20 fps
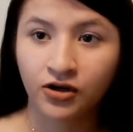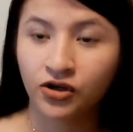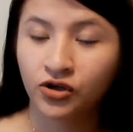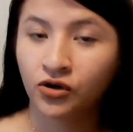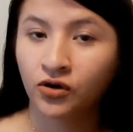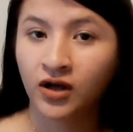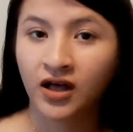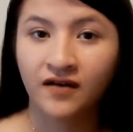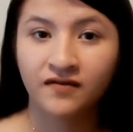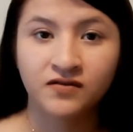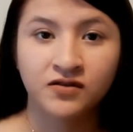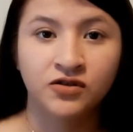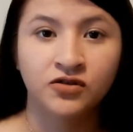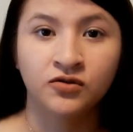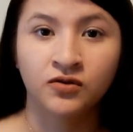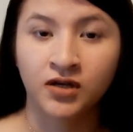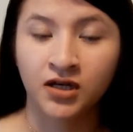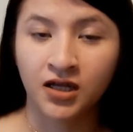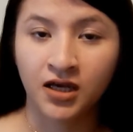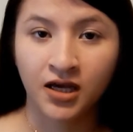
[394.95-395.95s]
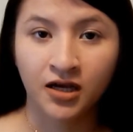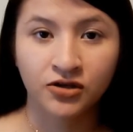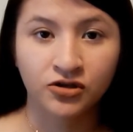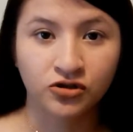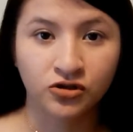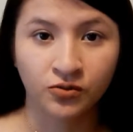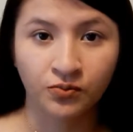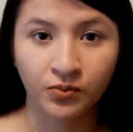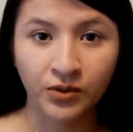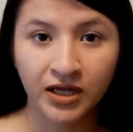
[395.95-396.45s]
You don't have to do any
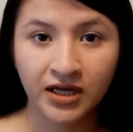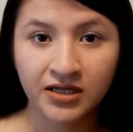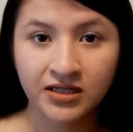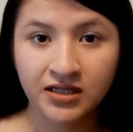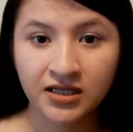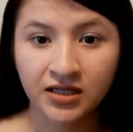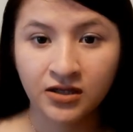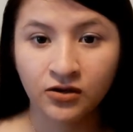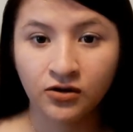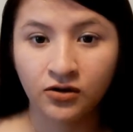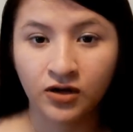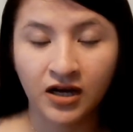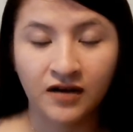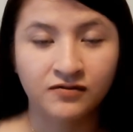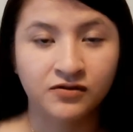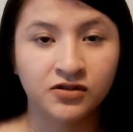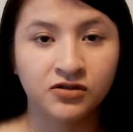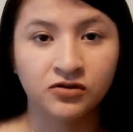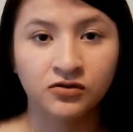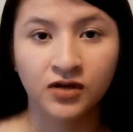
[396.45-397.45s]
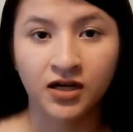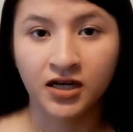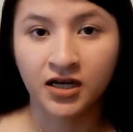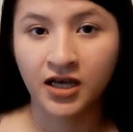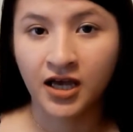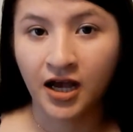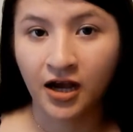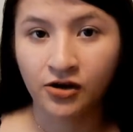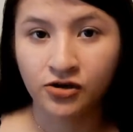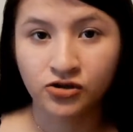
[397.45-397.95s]
extra blending, you don't have to do
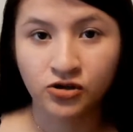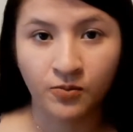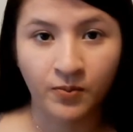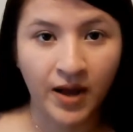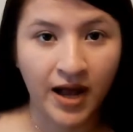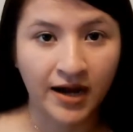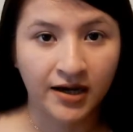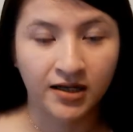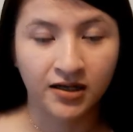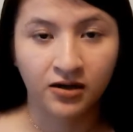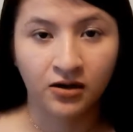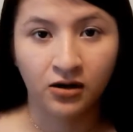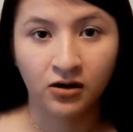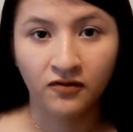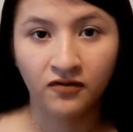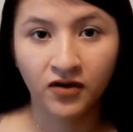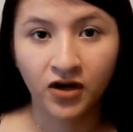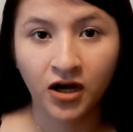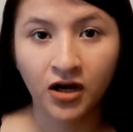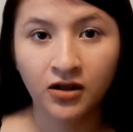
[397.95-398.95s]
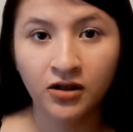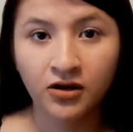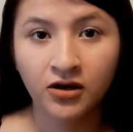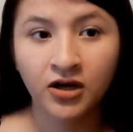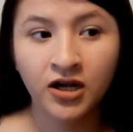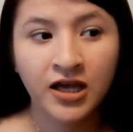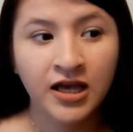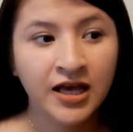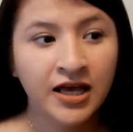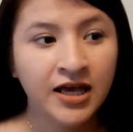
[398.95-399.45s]
any extra packing on of color.